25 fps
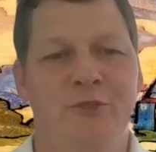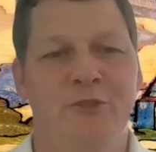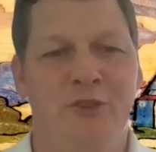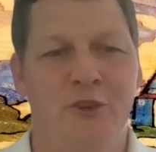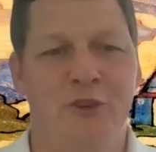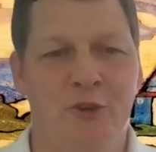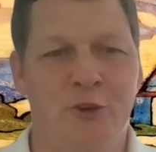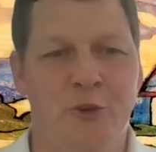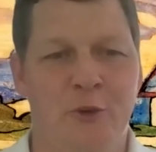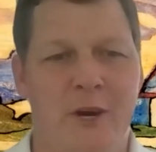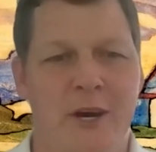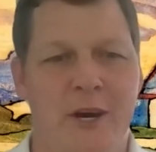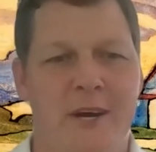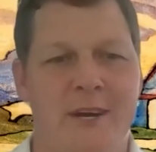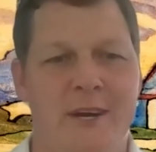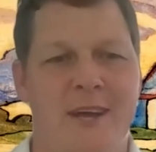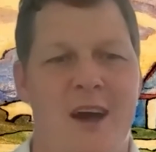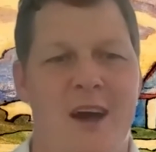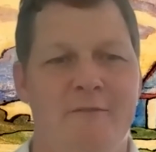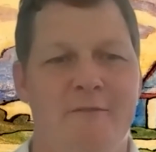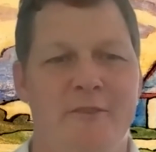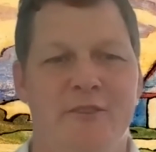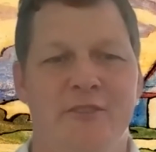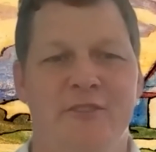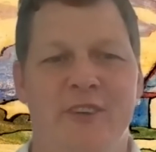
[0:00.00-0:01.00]
to a
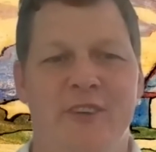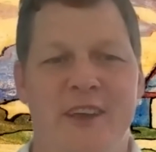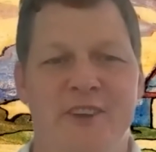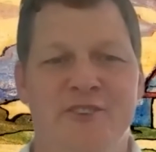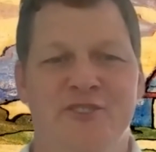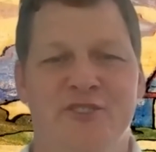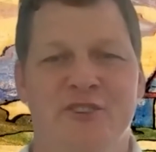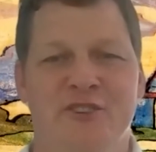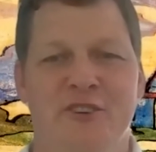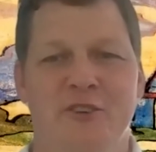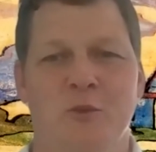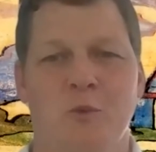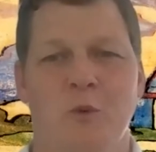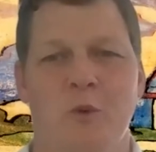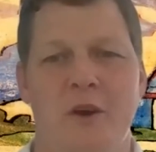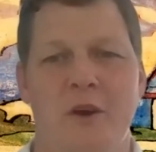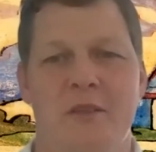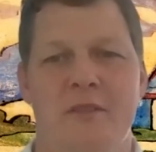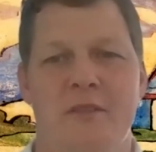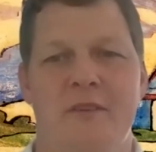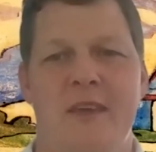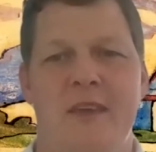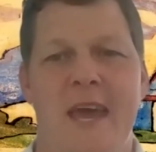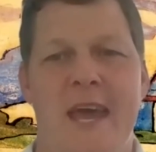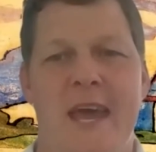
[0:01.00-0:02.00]
conversation
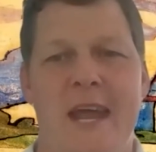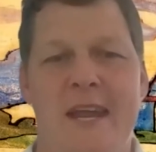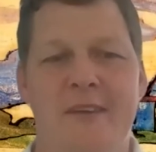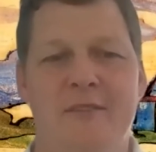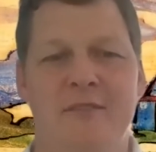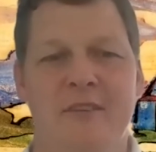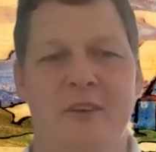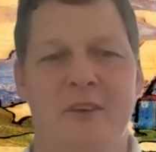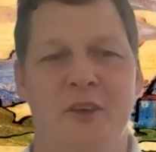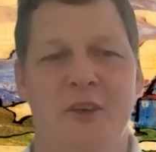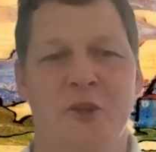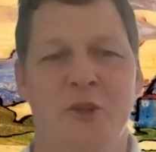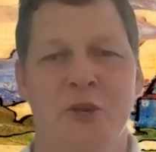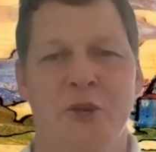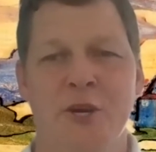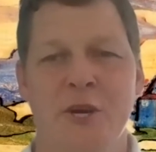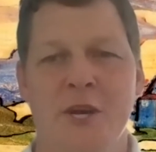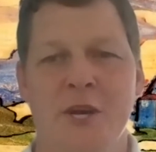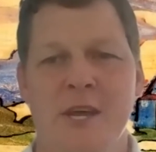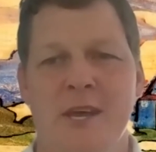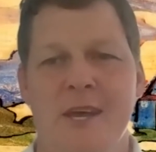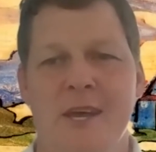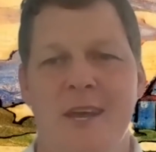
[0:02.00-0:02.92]
with Katie Ziglar.